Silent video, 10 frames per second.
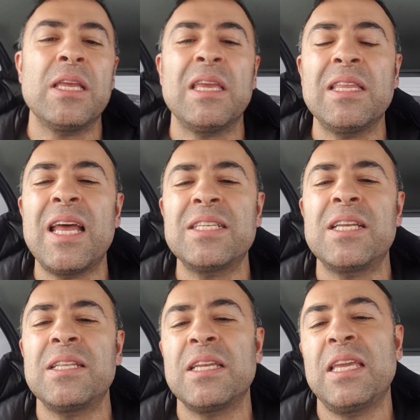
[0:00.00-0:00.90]
it
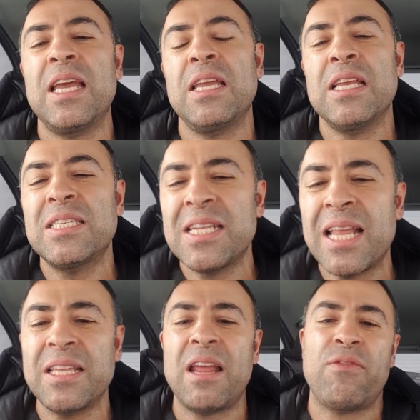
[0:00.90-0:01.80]
doesn't get. It's
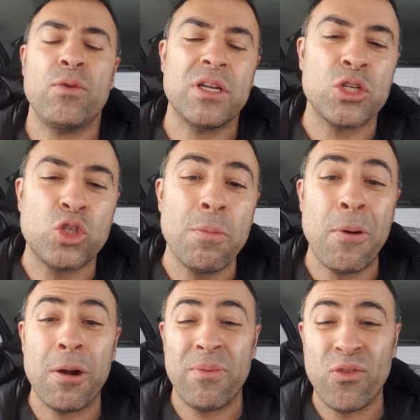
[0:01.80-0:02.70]
not enough with a
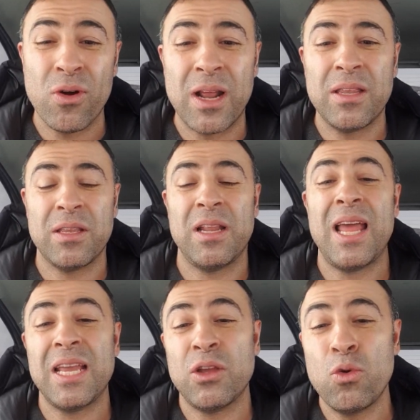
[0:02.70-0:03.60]
superb forehand
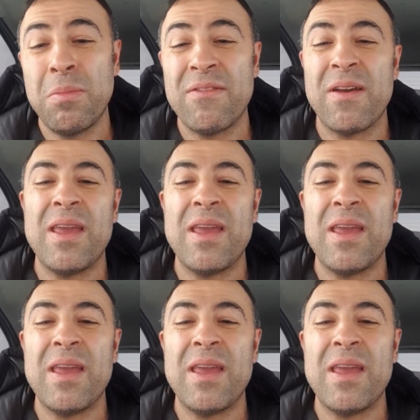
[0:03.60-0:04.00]
like Rublev.